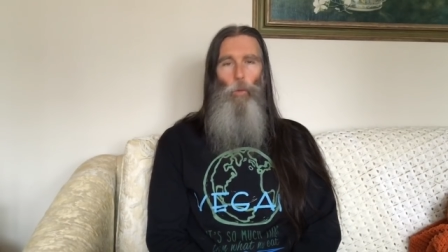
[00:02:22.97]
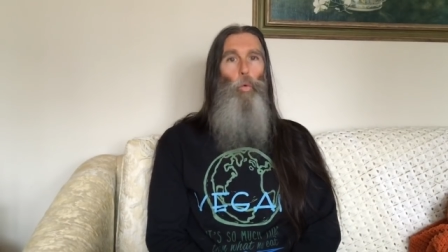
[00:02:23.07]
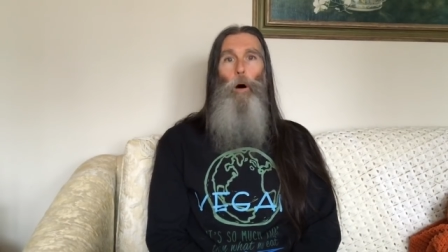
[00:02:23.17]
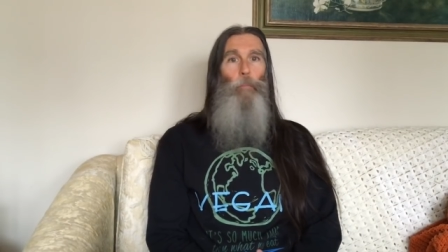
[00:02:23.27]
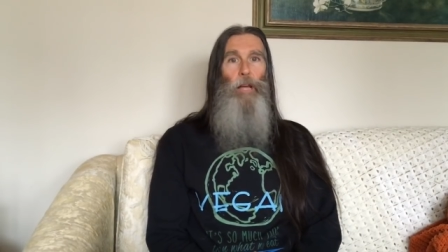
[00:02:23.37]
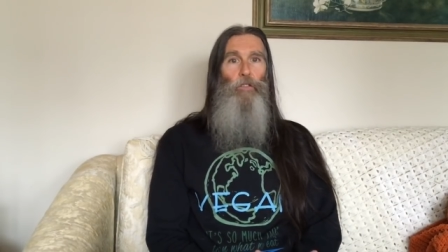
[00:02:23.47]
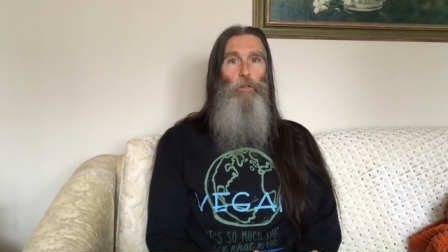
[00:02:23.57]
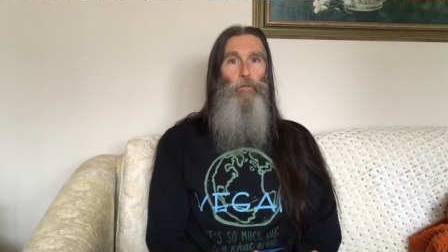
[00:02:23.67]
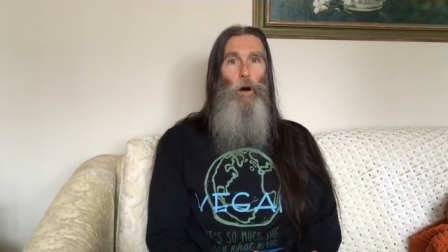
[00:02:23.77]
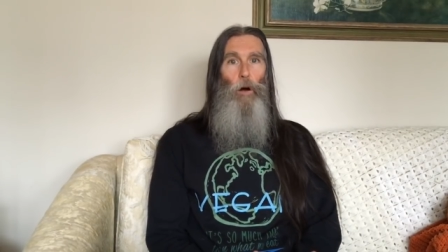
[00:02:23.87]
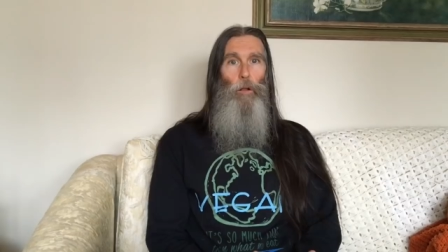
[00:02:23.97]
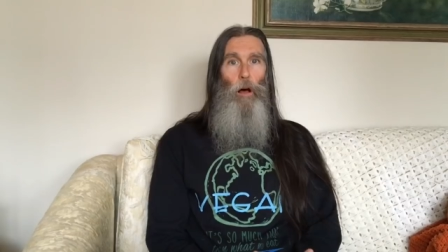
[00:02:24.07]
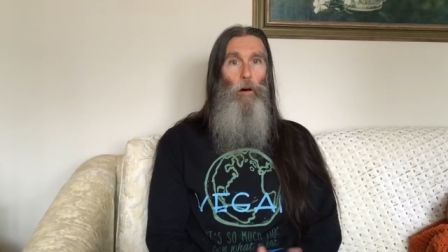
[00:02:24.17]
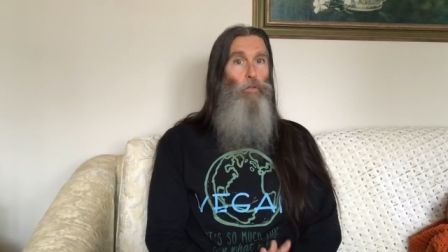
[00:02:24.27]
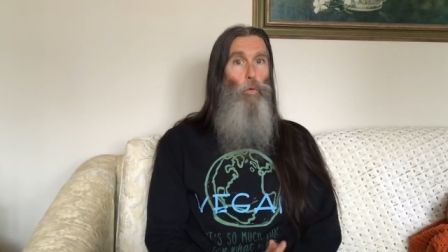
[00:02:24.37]
What made you fall
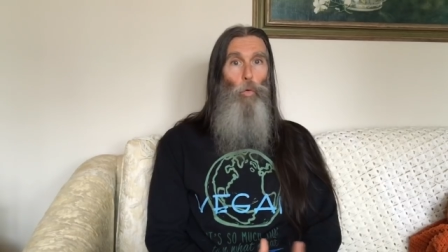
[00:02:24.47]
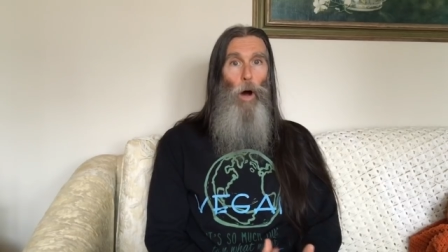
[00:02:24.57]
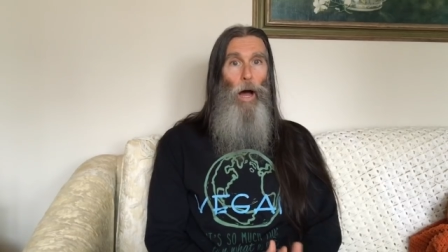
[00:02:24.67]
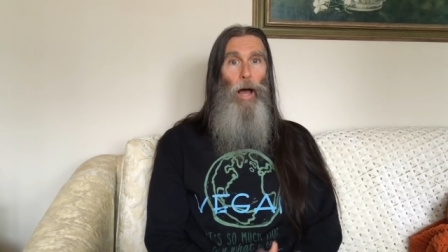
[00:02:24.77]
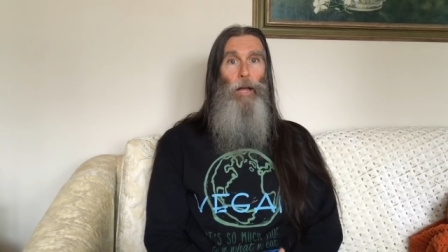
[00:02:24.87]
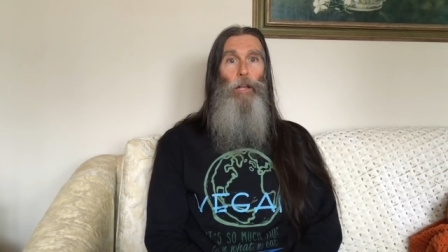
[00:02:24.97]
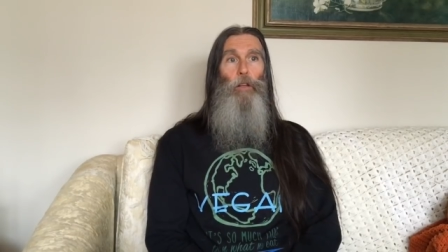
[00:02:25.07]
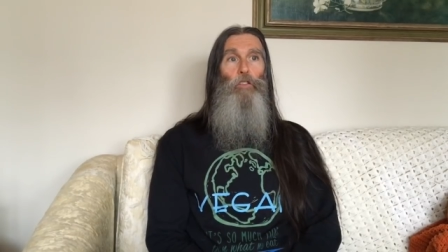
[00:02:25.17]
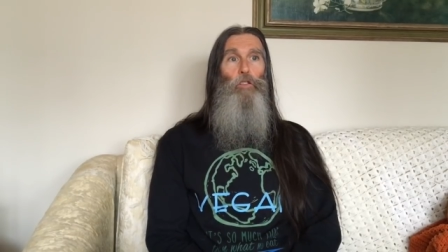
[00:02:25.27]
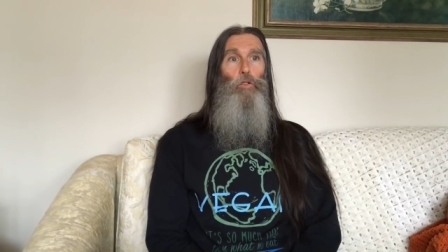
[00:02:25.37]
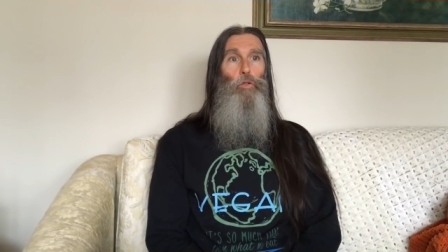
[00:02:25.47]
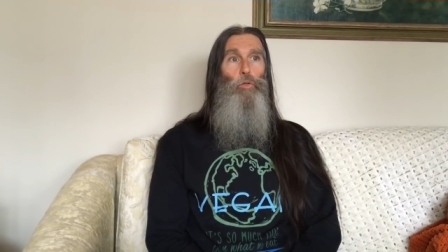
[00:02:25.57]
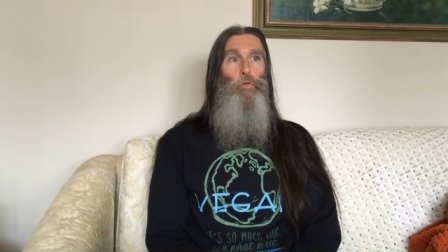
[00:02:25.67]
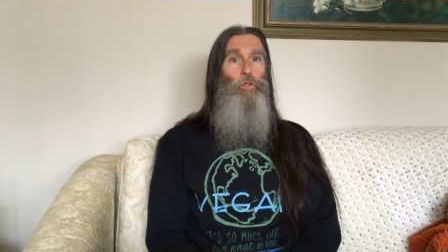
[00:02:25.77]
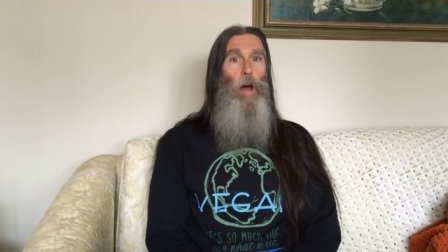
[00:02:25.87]
off? Why did
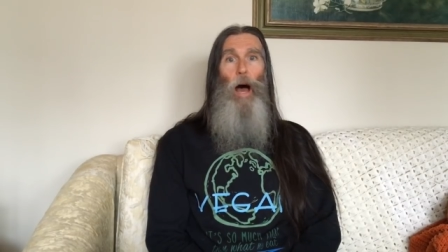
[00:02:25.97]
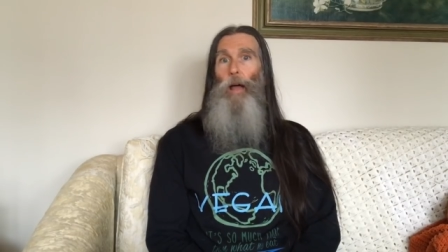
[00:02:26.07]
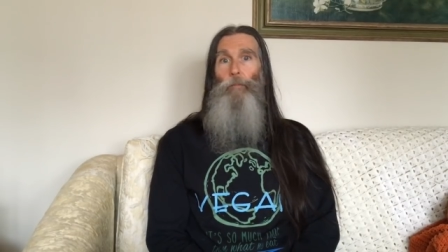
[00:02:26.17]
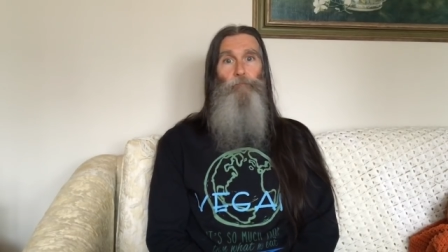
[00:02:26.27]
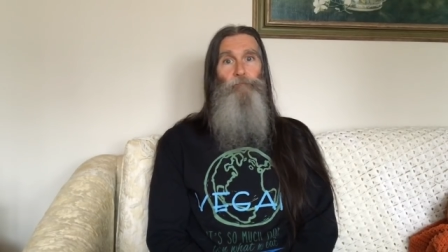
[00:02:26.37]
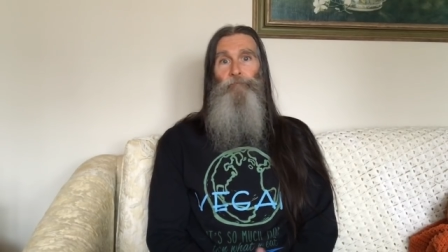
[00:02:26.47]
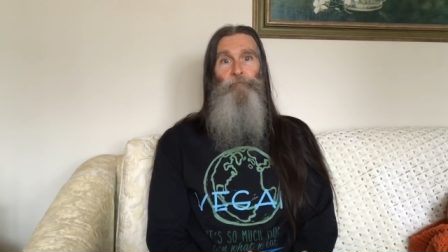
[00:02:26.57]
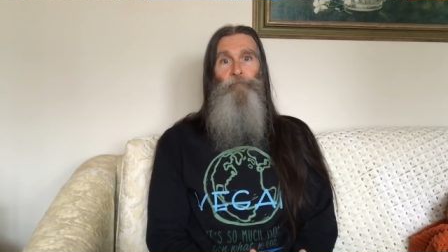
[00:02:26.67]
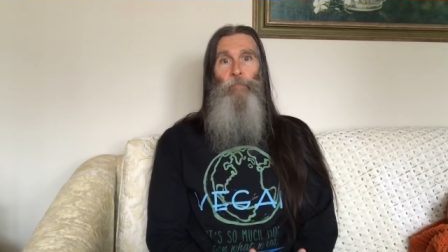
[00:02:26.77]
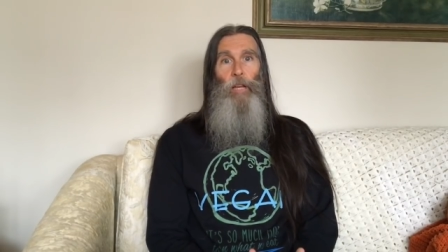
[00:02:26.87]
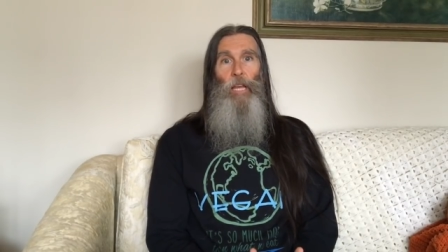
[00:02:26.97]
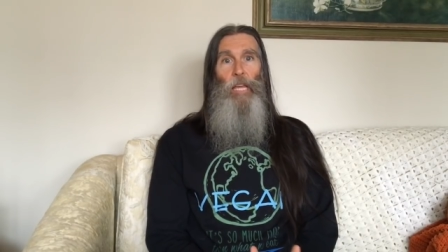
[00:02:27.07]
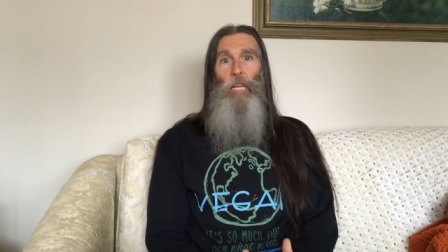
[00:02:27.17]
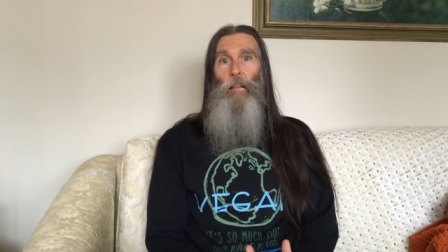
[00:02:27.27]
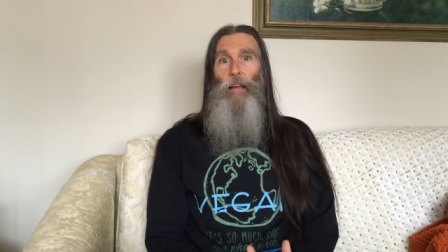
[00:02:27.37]
you not
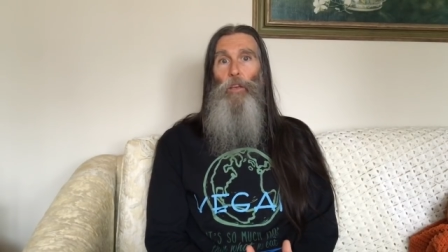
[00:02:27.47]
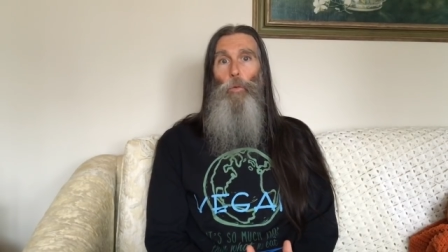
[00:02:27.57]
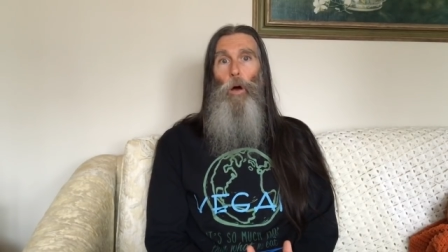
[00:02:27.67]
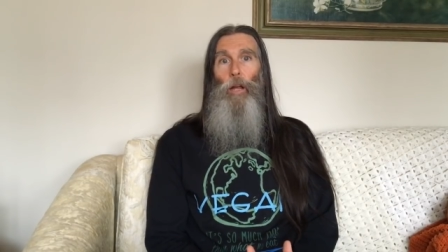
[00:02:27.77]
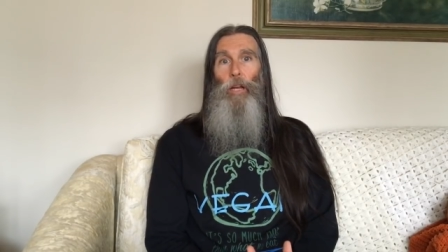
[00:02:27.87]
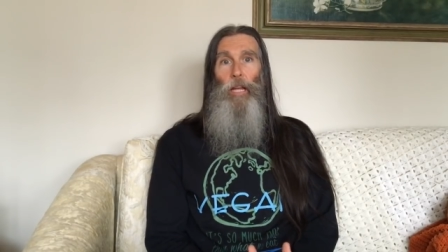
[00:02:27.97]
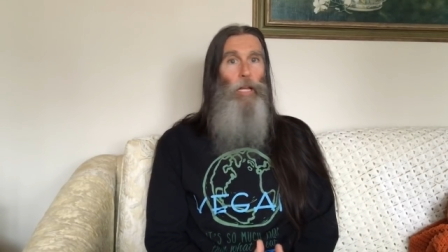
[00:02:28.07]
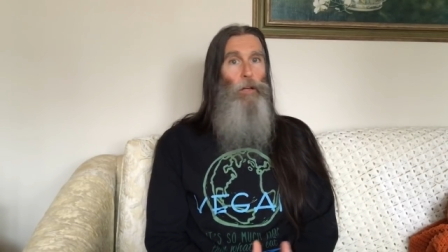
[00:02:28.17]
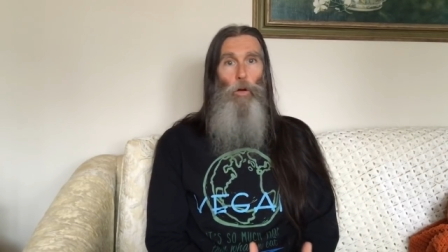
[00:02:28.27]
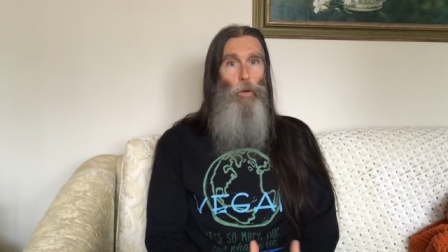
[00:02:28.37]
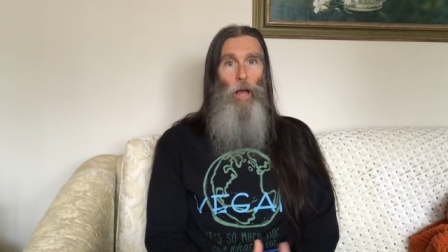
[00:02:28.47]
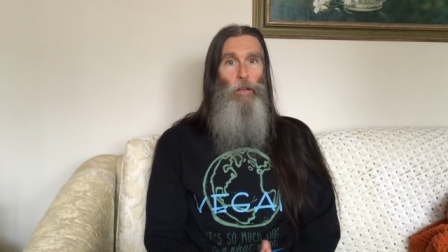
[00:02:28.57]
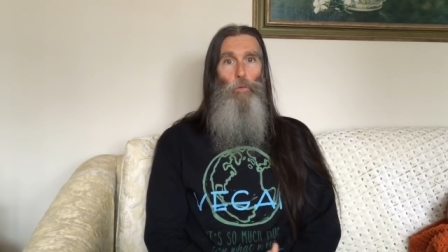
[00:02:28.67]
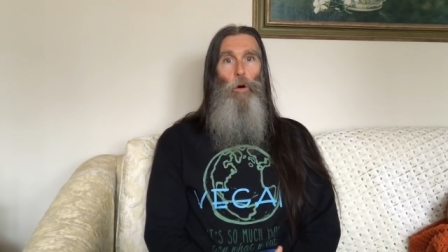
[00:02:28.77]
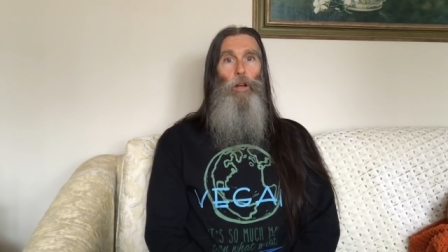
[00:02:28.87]
eat like you wanted to eat, do
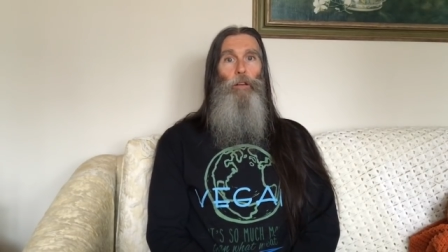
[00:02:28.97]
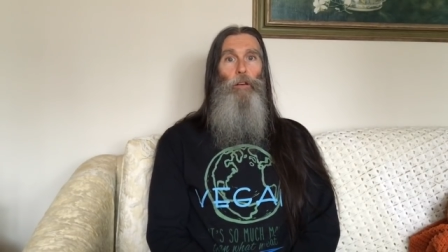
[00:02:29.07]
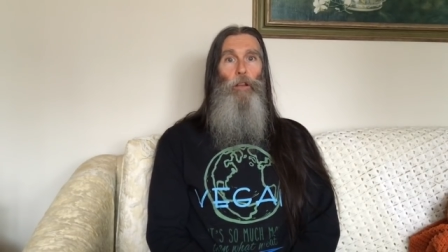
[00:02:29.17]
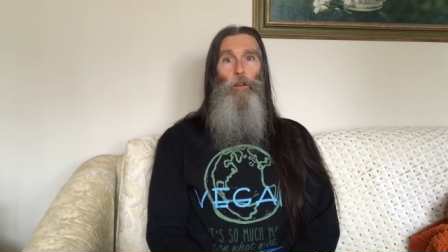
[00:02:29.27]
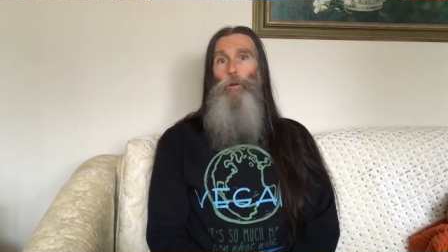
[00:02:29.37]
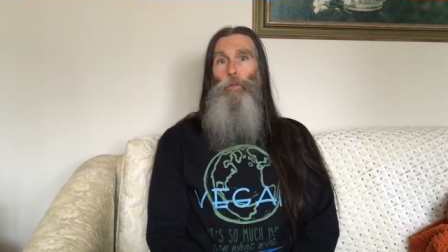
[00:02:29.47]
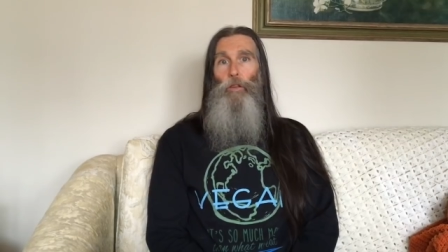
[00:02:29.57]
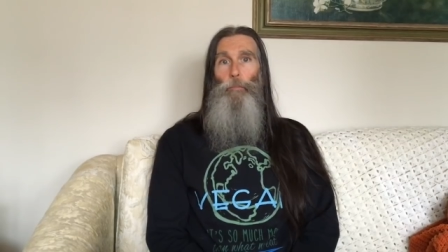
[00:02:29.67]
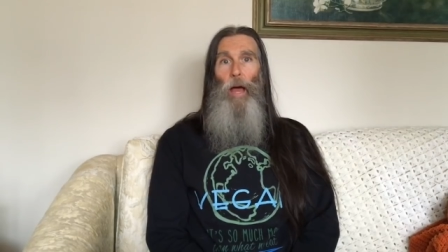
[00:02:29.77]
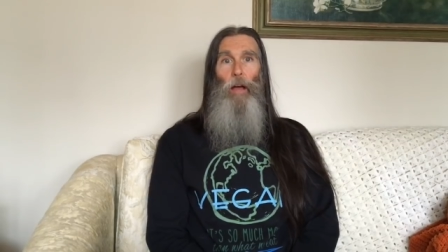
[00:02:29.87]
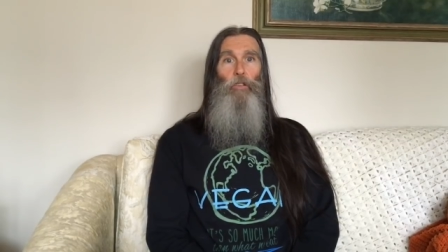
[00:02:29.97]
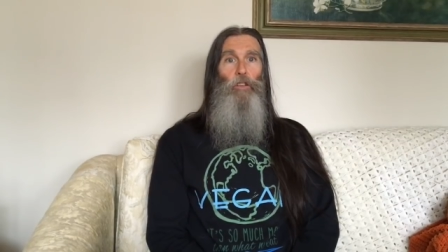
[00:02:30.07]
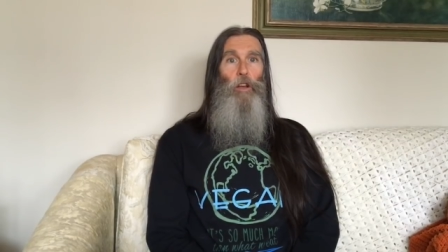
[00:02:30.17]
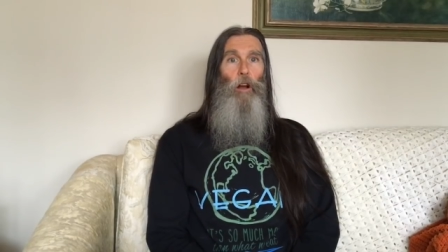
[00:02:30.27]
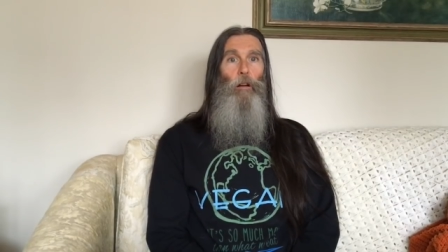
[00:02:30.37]
like you wanted to do this past
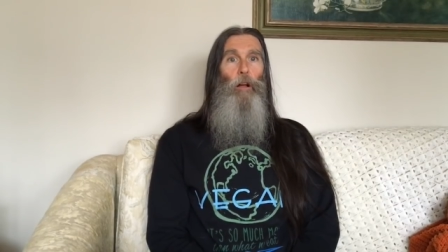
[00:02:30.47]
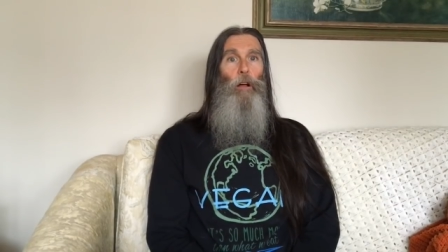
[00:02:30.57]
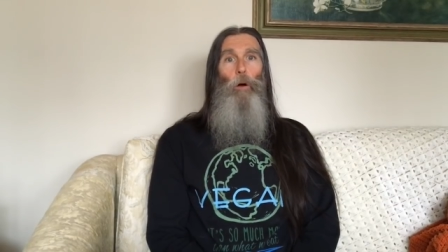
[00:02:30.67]
year?